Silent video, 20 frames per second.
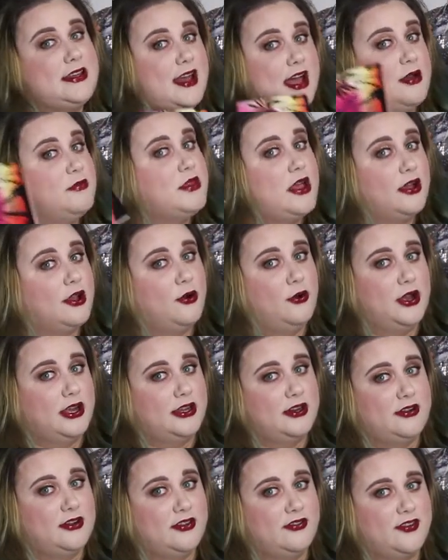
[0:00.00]
I'm not
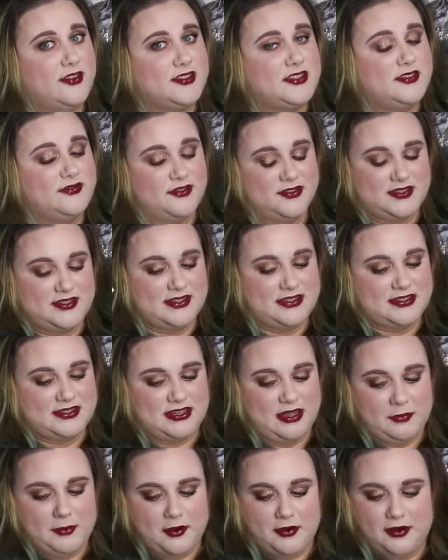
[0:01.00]
going to any festivals this
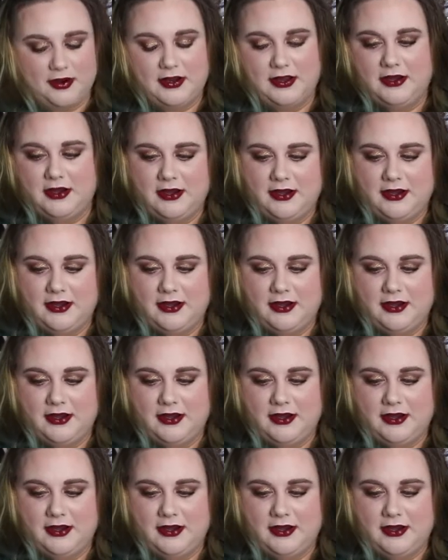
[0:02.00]
summer,